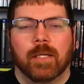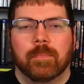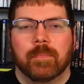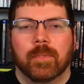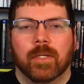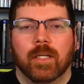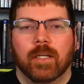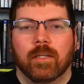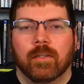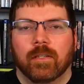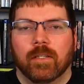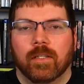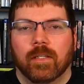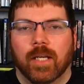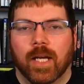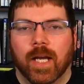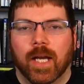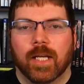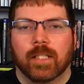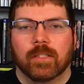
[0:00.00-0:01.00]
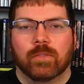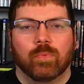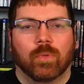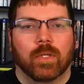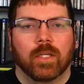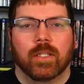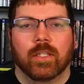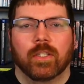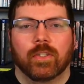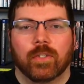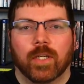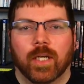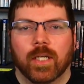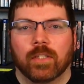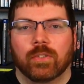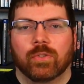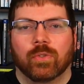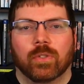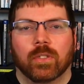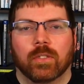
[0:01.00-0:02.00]
up there as one of the
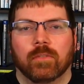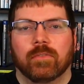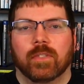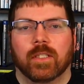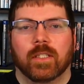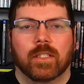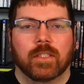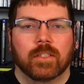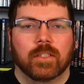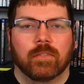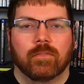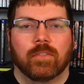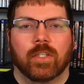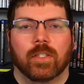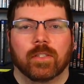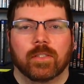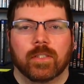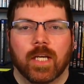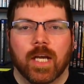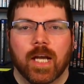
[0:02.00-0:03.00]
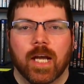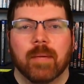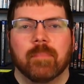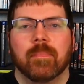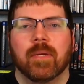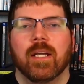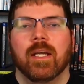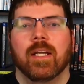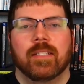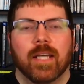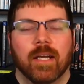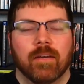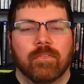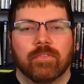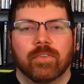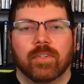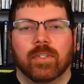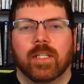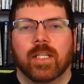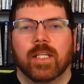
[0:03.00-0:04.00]
greatest horror villains of all time.
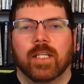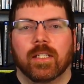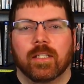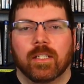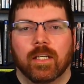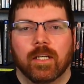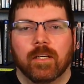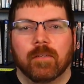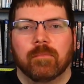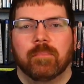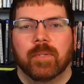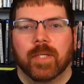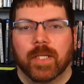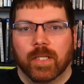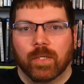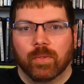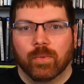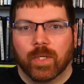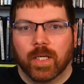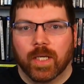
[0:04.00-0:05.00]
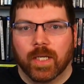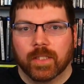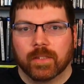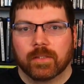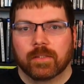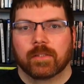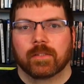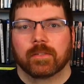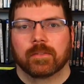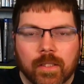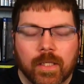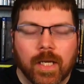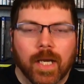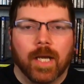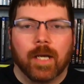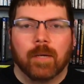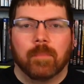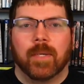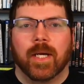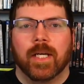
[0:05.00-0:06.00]
Definitely love Pennywise.
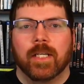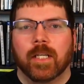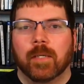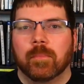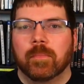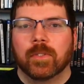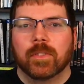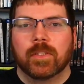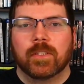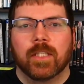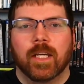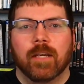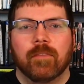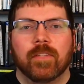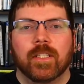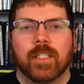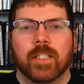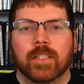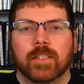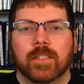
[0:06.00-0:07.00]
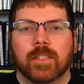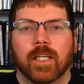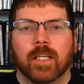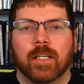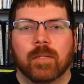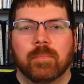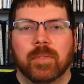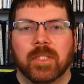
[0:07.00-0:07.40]
Now, my number seven is gonna